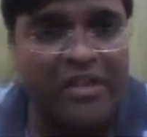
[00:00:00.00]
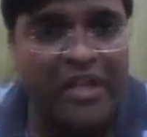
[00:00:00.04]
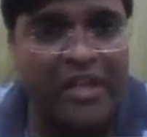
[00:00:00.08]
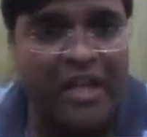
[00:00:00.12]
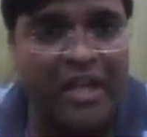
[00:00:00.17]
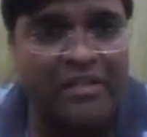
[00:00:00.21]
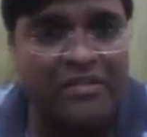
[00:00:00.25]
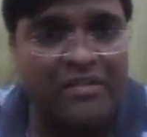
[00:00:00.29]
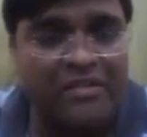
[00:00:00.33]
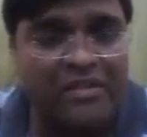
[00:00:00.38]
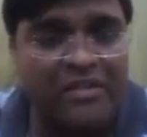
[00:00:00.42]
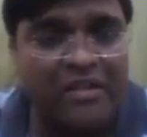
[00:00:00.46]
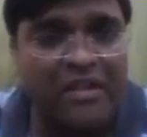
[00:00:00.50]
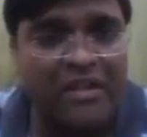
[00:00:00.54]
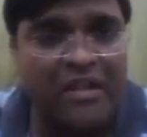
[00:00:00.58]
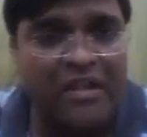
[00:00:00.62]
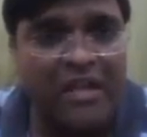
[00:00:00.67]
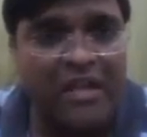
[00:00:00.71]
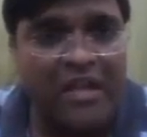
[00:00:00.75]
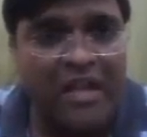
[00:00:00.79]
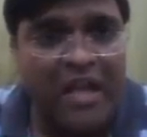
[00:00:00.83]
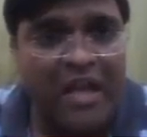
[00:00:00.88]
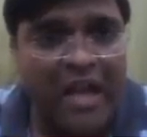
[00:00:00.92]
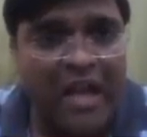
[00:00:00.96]
draw an
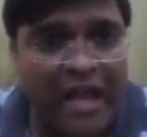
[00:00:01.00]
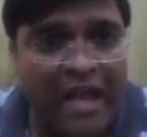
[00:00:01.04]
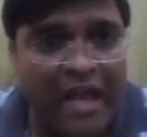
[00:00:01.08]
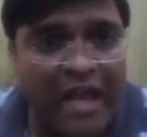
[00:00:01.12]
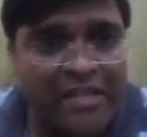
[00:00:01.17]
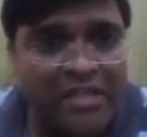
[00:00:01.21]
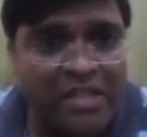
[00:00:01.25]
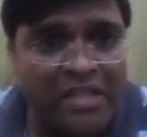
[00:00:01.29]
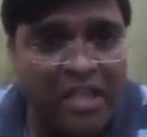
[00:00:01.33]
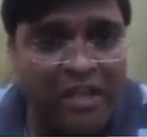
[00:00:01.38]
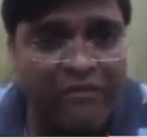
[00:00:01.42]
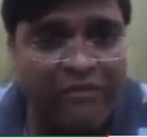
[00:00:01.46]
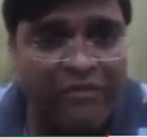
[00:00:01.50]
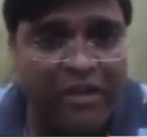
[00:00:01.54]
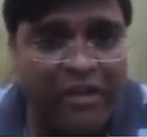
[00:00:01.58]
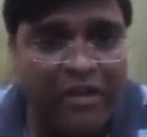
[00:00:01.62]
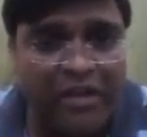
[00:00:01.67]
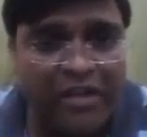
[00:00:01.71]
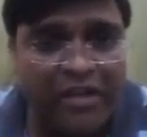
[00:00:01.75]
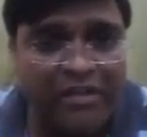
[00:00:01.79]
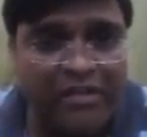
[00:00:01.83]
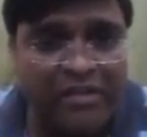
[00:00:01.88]
arrow in the